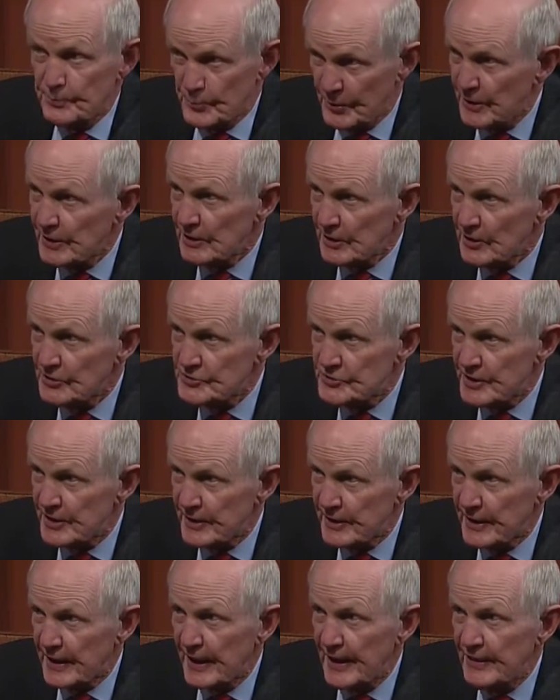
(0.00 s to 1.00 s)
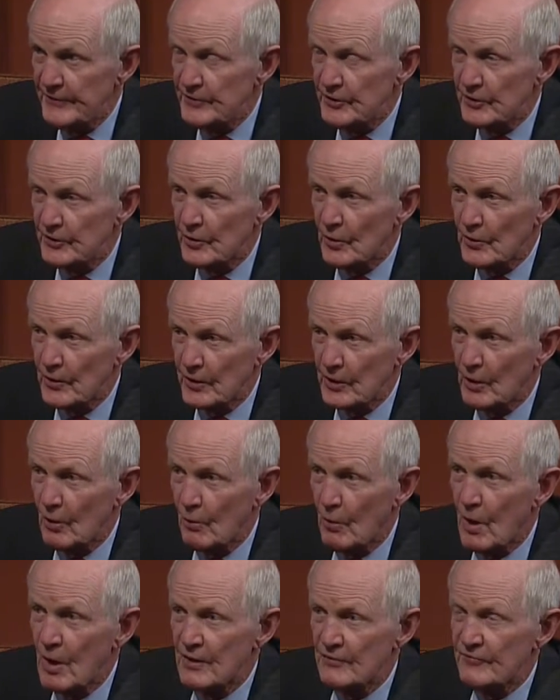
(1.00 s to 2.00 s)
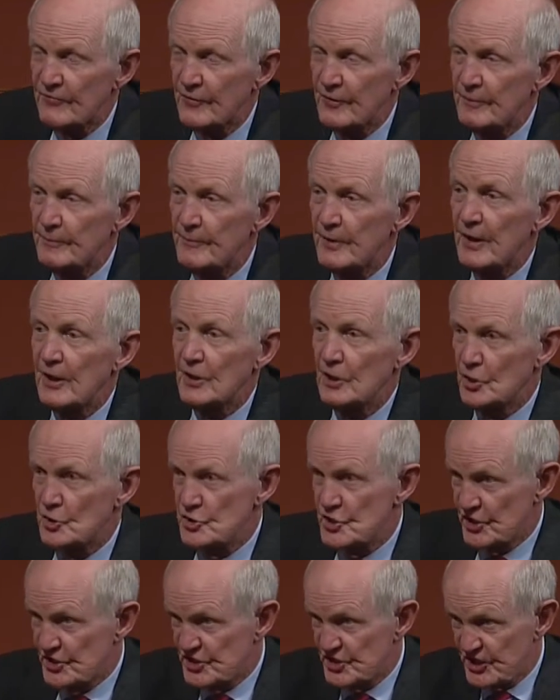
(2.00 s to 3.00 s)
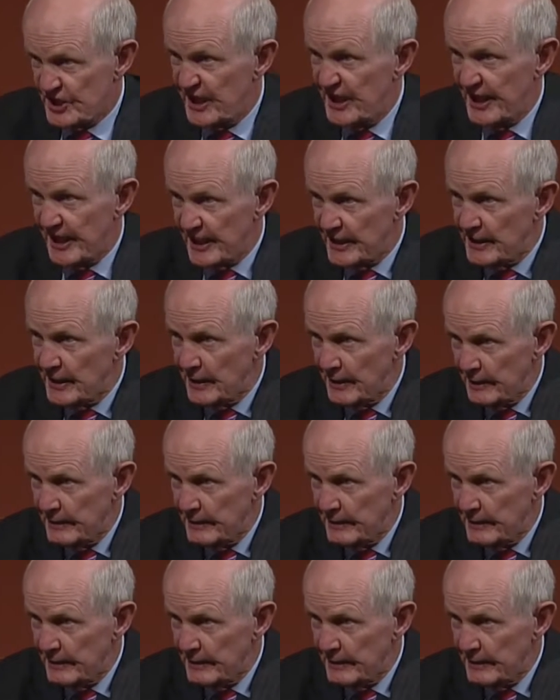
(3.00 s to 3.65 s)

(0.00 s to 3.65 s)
pretty allergic. Correct. And you're going to go on from allergic skin,